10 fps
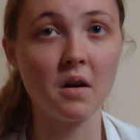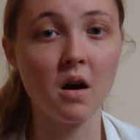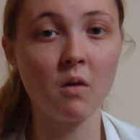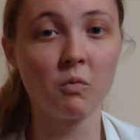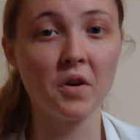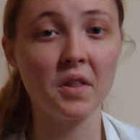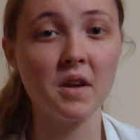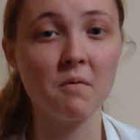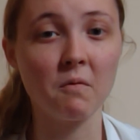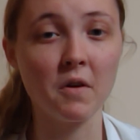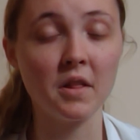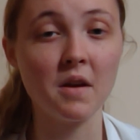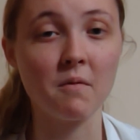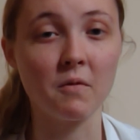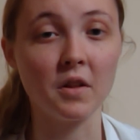a really,
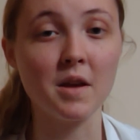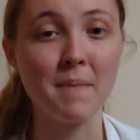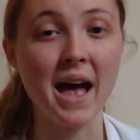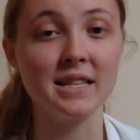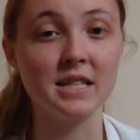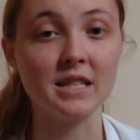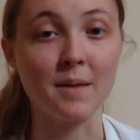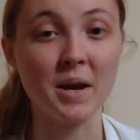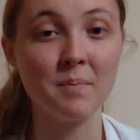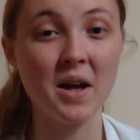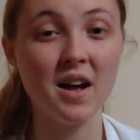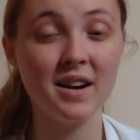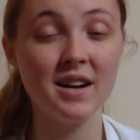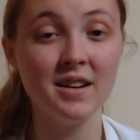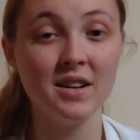really, really bad stomach
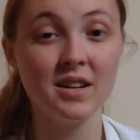bug.